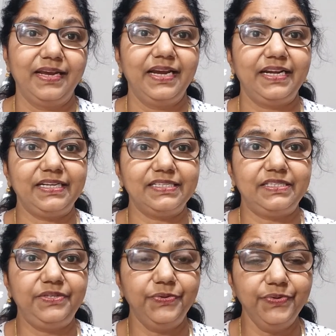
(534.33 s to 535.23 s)
It is
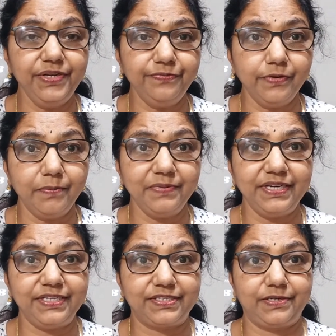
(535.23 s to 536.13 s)
uniformly
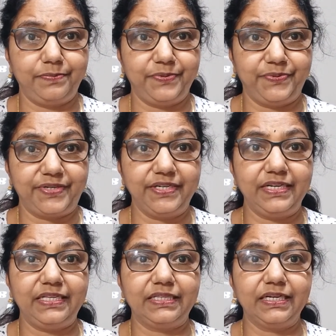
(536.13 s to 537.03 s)
distributed
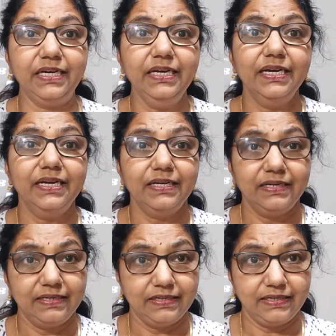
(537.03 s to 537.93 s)
in the
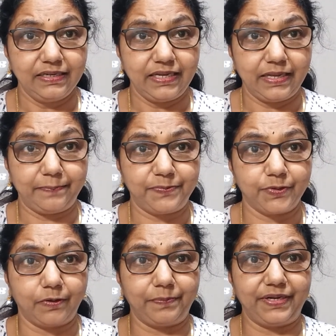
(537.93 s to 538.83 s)

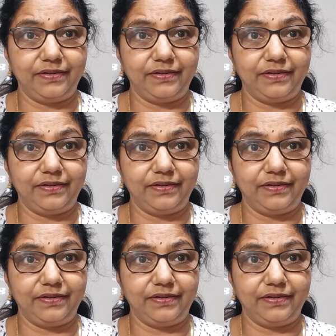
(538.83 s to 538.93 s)
absorbent.